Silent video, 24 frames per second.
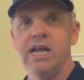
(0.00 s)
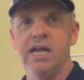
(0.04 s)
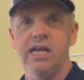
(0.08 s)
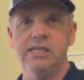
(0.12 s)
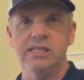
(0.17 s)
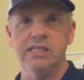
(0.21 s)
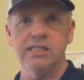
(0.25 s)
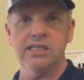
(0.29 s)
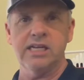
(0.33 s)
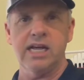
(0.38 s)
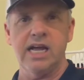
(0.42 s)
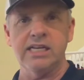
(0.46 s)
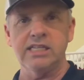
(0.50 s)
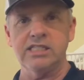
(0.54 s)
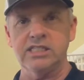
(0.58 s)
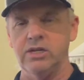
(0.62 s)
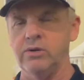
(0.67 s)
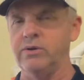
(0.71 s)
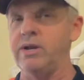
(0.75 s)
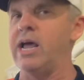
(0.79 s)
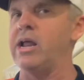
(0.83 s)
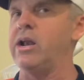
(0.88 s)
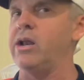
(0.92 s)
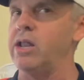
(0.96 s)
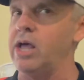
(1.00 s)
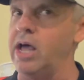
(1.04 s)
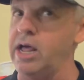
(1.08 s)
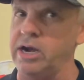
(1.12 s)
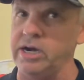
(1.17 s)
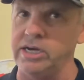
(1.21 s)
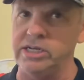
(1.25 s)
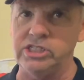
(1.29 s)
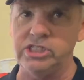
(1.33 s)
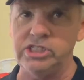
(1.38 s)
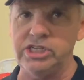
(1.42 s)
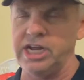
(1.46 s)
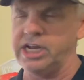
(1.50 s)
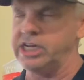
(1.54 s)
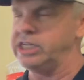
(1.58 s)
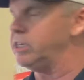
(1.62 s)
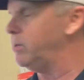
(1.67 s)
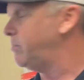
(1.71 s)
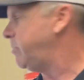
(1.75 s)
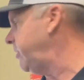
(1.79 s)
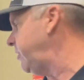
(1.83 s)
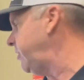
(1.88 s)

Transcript: does the guy slow down a lot on his changeup and